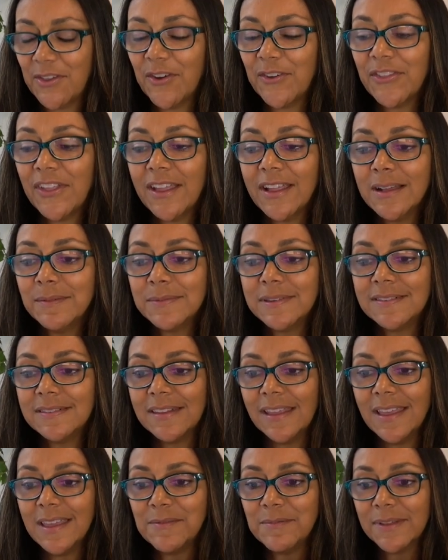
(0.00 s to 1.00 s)
Are they
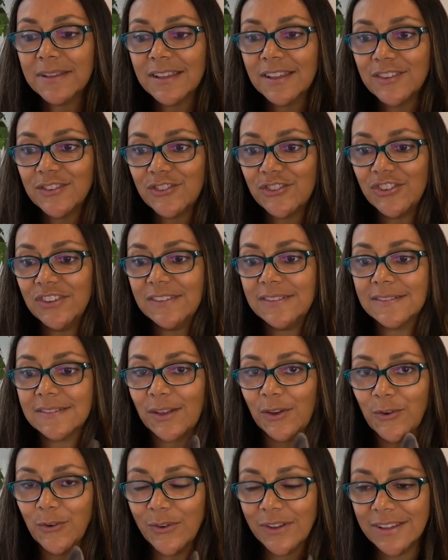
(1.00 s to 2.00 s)
upset because she's
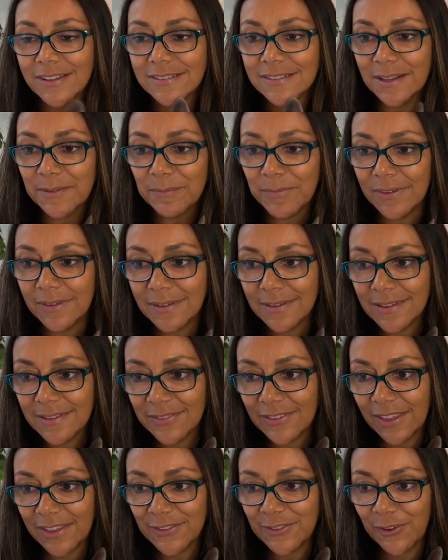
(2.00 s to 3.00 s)
sewing something?
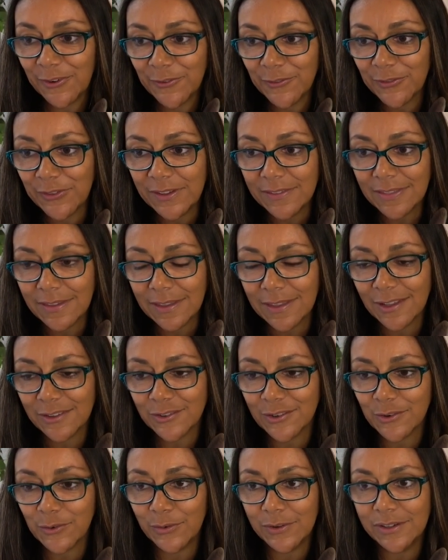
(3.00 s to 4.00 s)
They don't think
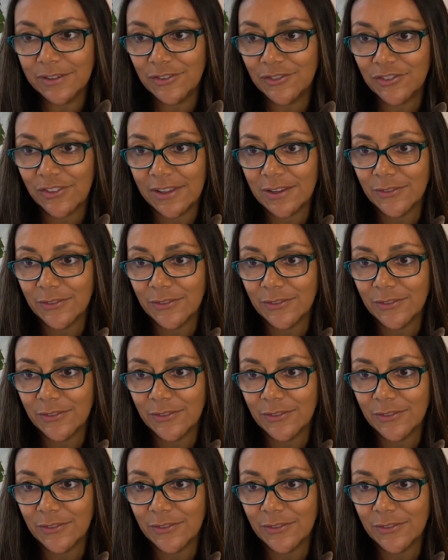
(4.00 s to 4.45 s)
Killer Queen.